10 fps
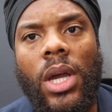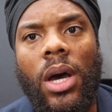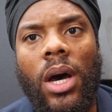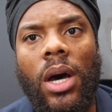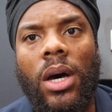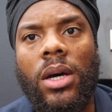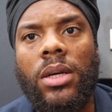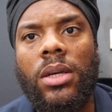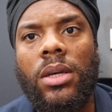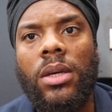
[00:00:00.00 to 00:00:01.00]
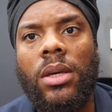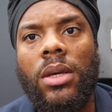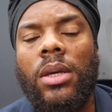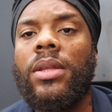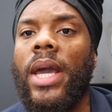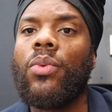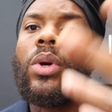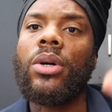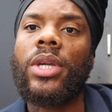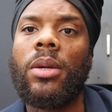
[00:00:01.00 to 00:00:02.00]
they
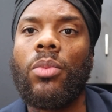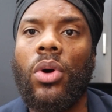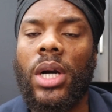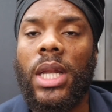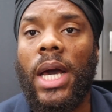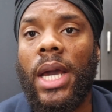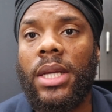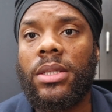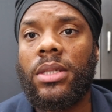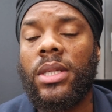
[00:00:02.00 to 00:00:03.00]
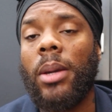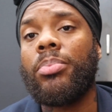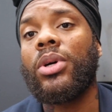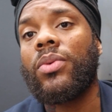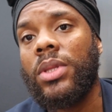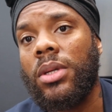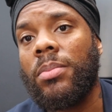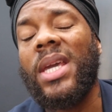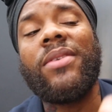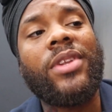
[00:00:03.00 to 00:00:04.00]
will get more clients that book with
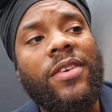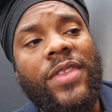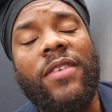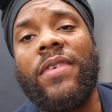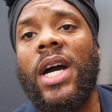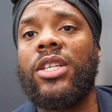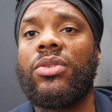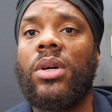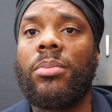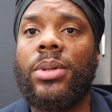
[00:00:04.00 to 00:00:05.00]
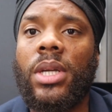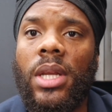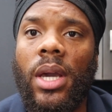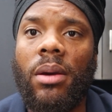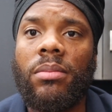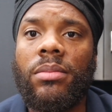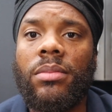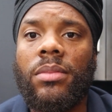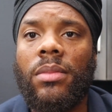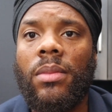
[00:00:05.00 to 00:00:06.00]
them, even if they find you on a booking app.
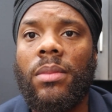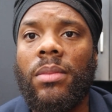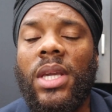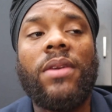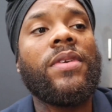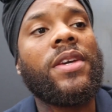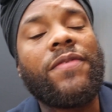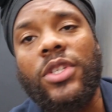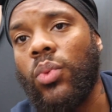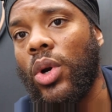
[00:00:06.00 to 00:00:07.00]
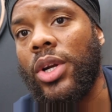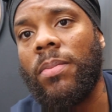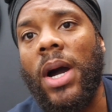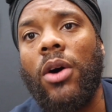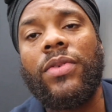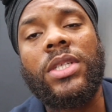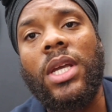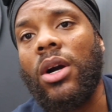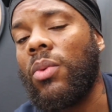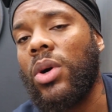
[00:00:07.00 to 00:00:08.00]
Even if it's word of mouth, because
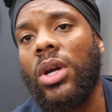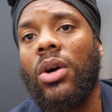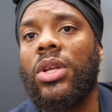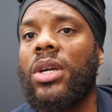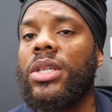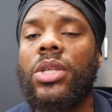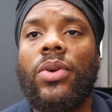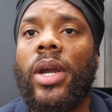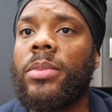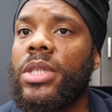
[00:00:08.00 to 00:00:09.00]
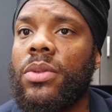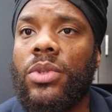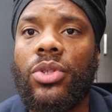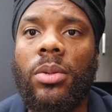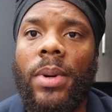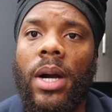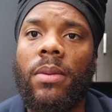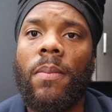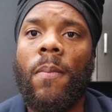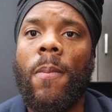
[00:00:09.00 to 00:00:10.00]
they're going to want to go to your Instagram and see what you're about.
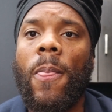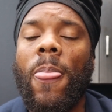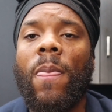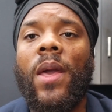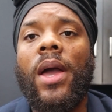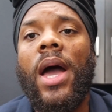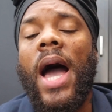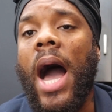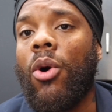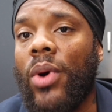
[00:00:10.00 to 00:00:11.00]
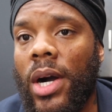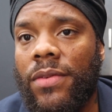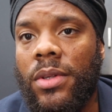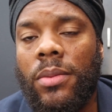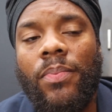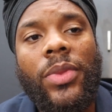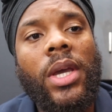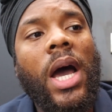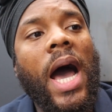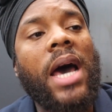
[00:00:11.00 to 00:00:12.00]
However,
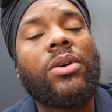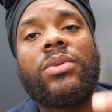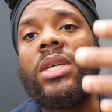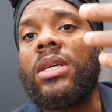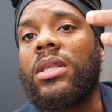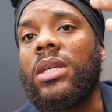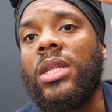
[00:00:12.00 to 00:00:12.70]
I don't think the